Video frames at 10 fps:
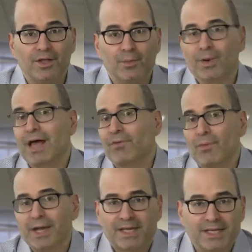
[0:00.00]
You want to have a
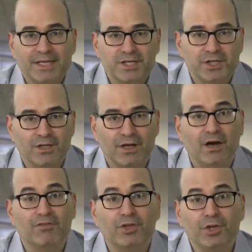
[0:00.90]
recognition
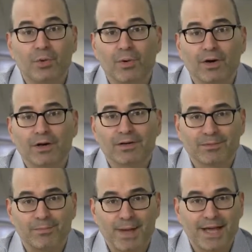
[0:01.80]
of your
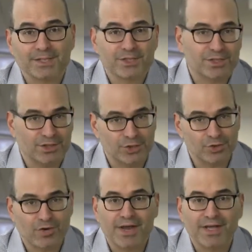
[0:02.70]
best
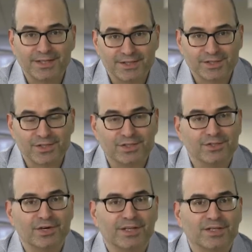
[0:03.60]
trades.
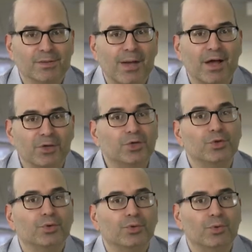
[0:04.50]
Trading is about
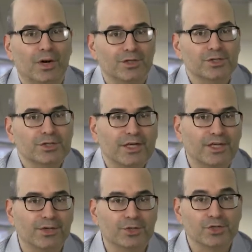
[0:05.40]
you
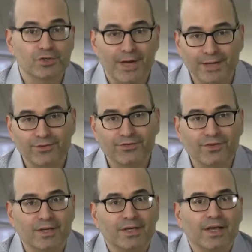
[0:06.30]
understanding your
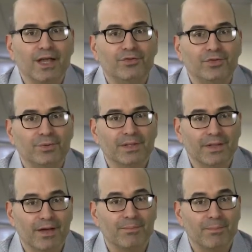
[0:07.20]
strengths and doing
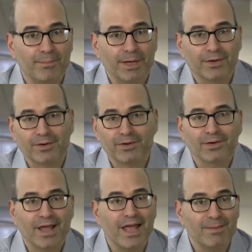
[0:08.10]
them
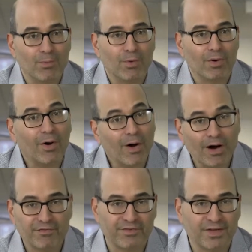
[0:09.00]
bigger and more
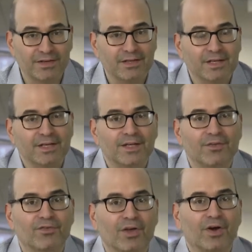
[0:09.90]
often.
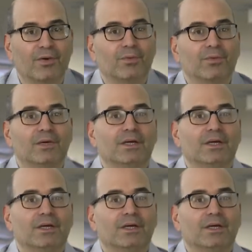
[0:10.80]
So